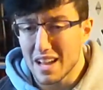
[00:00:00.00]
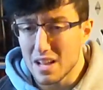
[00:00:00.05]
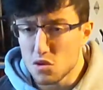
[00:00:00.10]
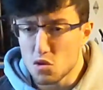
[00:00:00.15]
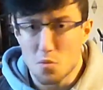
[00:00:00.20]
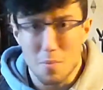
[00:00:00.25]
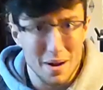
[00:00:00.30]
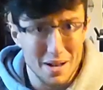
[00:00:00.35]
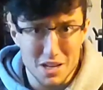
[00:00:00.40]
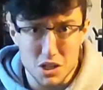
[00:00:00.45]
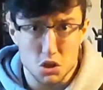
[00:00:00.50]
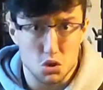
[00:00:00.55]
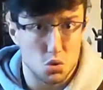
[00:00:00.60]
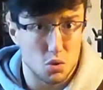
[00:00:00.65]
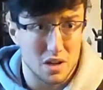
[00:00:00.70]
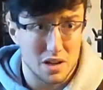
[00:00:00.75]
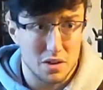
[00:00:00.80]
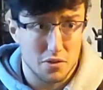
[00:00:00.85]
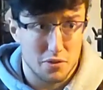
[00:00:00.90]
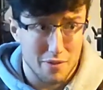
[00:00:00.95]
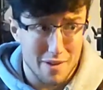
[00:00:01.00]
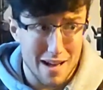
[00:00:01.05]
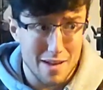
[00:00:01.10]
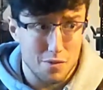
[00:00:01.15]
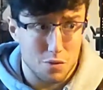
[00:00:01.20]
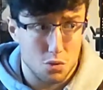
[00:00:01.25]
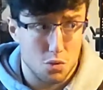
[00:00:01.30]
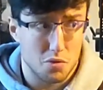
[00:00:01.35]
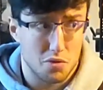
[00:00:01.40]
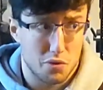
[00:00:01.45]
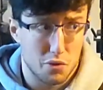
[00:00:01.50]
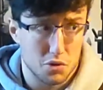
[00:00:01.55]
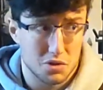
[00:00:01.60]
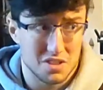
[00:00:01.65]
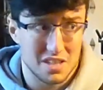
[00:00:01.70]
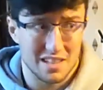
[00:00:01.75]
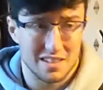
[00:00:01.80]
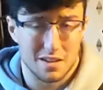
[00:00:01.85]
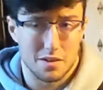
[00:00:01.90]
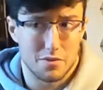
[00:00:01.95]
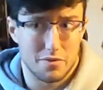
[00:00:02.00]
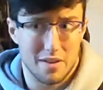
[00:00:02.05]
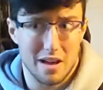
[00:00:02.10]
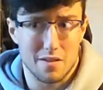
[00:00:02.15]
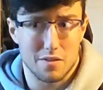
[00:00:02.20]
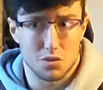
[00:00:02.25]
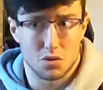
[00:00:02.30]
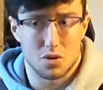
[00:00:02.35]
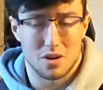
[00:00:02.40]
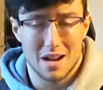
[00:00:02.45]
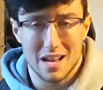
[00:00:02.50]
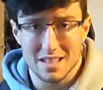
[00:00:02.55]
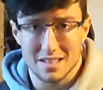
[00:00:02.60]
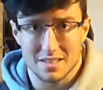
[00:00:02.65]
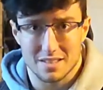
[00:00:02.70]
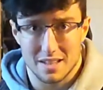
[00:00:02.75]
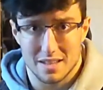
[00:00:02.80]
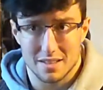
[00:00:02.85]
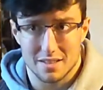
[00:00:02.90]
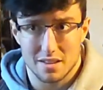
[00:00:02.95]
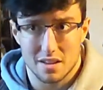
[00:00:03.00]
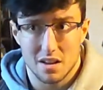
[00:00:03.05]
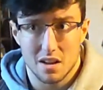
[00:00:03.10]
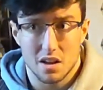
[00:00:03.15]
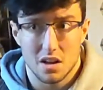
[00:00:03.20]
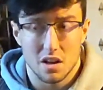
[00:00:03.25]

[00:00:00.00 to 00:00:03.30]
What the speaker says: and you manage to get 5 on the first set and 5 on the last set,